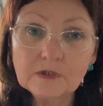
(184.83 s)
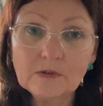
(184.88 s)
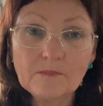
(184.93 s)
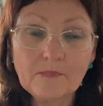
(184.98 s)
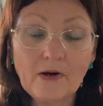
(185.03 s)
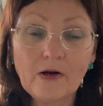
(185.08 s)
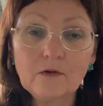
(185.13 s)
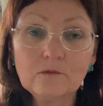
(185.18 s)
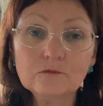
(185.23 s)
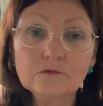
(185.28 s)

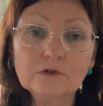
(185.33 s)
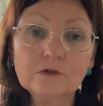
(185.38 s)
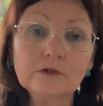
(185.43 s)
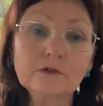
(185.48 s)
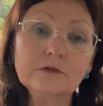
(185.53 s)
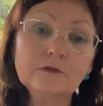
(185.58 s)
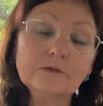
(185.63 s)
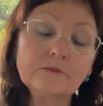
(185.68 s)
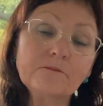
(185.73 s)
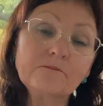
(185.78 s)
about
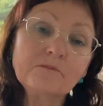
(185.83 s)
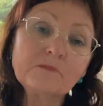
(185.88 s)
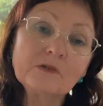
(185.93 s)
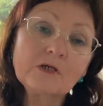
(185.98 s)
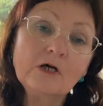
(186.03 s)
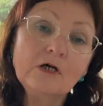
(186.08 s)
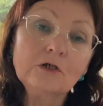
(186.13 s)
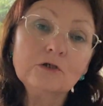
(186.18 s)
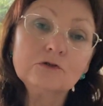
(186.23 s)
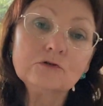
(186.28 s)
it.
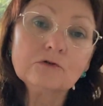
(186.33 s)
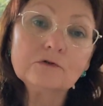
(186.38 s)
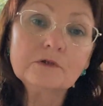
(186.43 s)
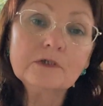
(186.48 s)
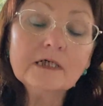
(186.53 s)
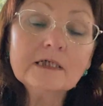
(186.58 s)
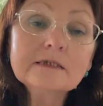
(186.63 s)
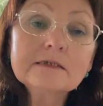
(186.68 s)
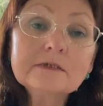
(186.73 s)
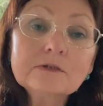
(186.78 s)
So
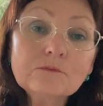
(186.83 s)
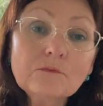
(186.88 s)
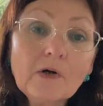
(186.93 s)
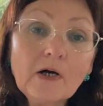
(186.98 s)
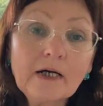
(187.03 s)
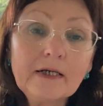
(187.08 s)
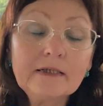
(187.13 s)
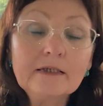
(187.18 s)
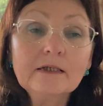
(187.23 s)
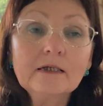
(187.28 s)
that's
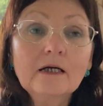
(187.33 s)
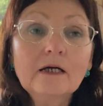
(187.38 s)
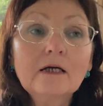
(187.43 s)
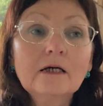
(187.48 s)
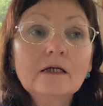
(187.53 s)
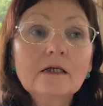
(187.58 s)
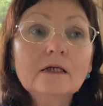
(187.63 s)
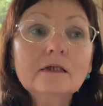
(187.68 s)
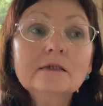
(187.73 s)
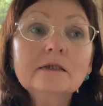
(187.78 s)
why,
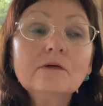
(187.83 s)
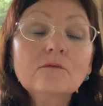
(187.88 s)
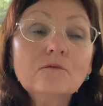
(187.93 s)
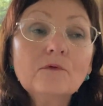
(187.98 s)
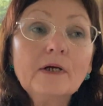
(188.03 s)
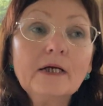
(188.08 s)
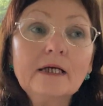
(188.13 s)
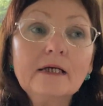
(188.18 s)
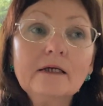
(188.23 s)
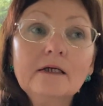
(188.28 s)
in a
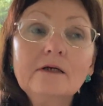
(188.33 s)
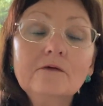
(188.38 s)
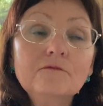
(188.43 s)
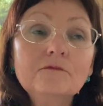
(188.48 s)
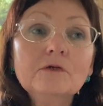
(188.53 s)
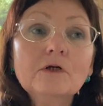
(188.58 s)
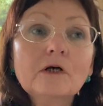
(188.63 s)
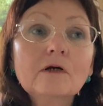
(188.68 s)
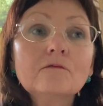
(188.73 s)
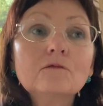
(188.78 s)
way, if
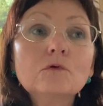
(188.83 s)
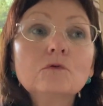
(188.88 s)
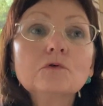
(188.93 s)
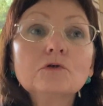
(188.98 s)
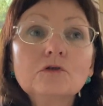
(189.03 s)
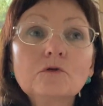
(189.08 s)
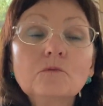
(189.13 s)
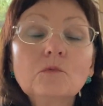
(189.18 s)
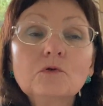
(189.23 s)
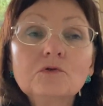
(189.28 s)
you have
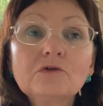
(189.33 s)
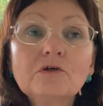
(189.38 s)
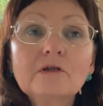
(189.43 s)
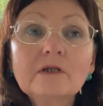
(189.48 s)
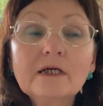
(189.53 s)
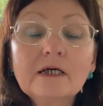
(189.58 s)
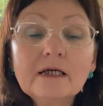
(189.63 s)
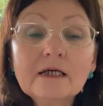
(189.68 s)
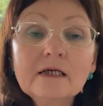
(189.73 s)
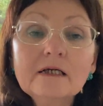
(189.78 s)
got model
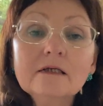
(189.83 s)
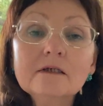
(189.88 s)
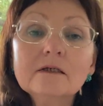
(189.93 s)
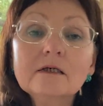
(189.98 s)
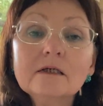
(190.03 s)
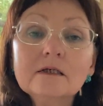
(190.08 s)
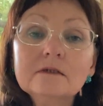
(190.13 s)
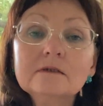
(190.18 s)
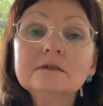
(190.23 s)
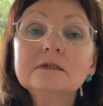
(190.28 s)
A,
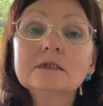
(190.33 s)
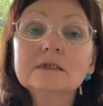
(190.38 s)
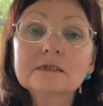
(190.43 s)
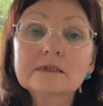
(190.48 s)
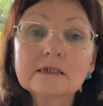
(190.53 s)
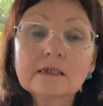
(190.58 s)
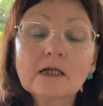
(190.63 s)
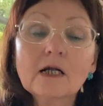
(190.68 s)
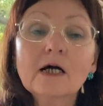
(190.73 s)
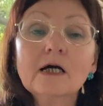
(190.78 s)
it
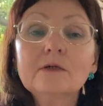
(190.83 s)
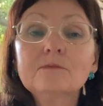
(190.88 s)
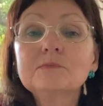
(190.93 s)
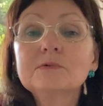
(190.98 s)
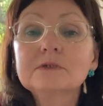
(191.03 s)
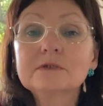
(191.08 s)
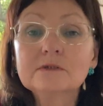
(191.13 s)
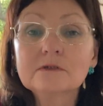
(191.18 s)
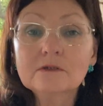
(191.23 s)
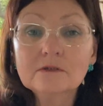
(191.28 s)

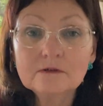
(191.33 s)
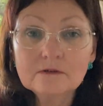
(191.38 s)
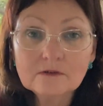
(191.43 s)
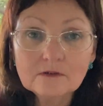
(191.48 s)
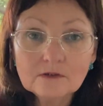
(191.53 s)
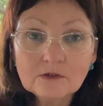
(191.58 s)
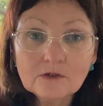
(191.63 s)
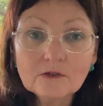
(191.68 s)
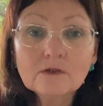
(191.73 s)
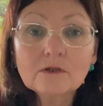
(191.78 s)
describes
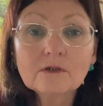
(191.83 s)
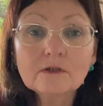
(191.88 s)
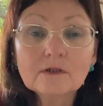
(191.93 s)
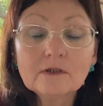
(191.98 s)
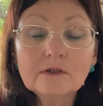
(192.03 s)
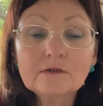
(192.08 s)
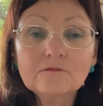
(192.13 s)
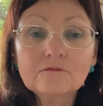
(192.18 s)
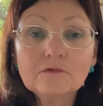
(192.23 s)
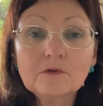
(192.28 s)

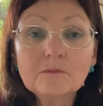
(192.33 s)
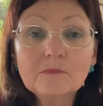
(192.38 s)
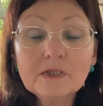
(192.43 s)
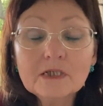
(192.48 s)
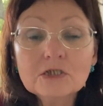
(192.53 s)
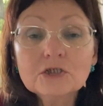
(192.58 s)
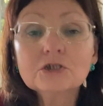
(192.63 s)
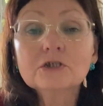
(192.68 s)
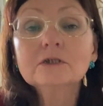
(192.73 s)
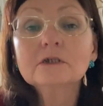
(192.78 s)

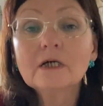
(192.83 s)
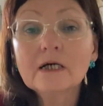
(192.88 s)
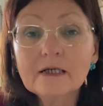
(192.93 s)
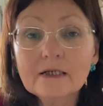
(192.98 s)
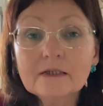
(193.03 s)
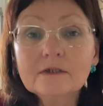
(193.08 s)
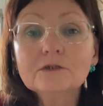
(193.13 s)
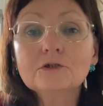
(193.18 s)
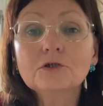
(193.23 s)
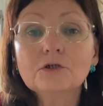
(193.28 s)
information
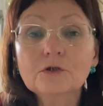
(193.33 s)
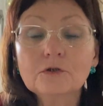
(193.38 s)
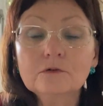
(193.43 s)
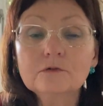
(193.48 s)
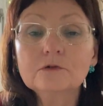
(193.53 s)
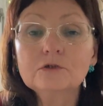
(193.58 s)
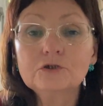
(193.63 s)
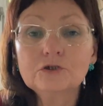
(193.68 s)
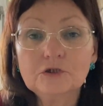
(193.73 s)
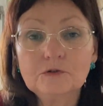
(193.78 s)
and
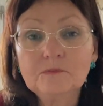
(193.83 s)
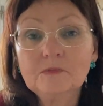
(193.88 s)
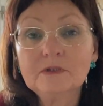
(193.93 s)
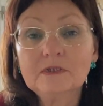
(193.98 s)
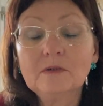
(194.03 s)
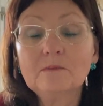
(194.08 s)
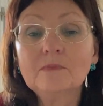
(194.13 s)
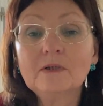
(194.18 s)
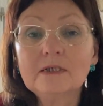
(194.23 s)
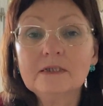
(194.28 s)
energy
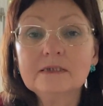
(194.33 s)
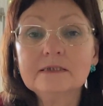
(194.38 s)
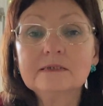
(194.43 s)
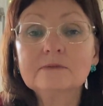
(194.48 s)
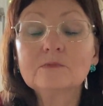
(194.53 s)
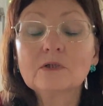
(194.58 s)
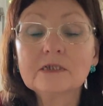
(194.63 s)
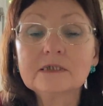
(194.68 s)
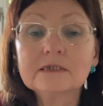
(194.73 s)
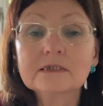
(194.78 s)

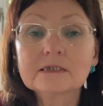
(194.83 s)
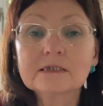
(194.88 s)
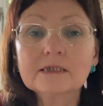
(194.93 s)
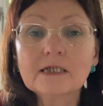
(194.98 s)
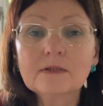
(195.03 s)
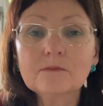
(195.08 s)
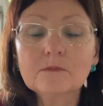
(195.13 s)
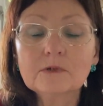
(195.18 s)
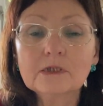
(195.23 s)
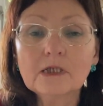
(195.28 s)
metabolism at the
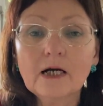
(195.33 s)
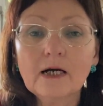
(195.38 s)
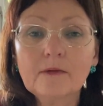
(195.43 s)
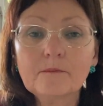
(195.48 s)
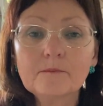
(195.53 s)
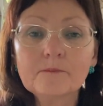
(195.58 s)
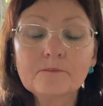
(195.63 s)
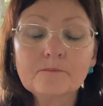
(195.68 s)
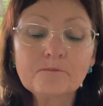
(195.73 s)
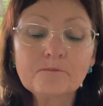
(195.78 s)
same time.